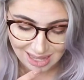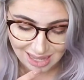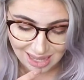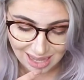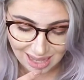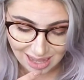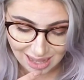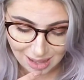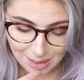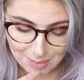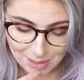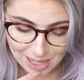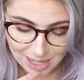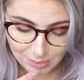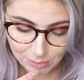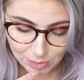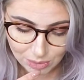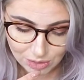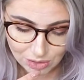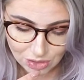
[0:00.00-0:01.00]

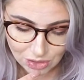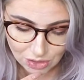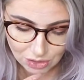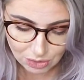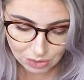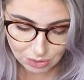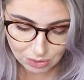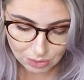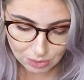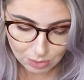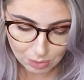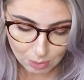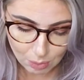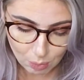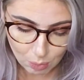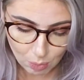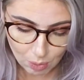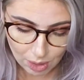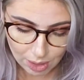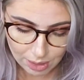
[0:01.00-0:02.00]
And we'll do
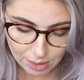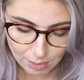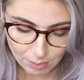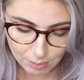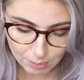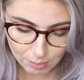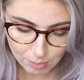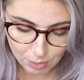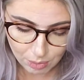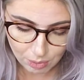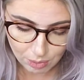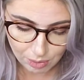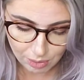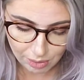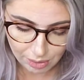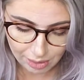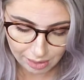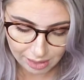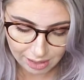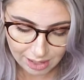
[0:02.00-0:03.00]
one
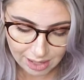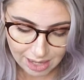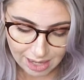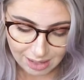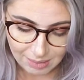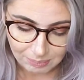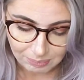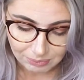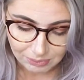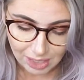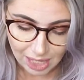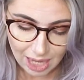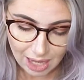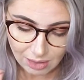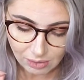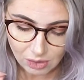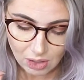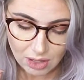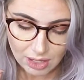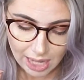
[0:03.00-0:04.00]
more.
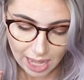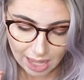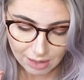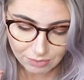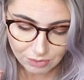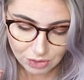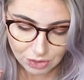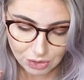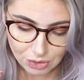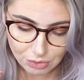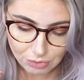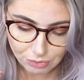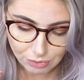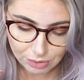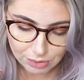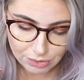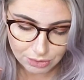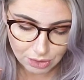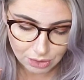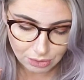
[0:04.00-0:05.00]
How long after you
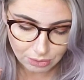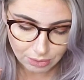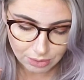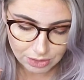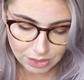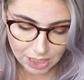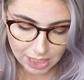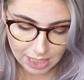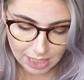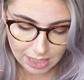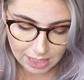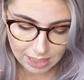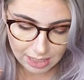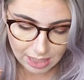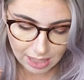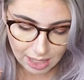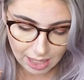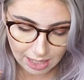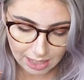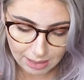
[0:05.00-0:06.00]
first started crocheting
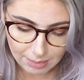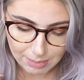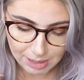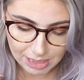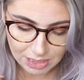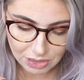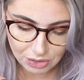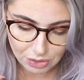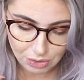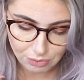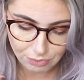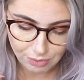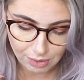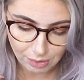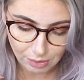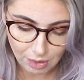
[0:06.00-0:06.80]
until you felt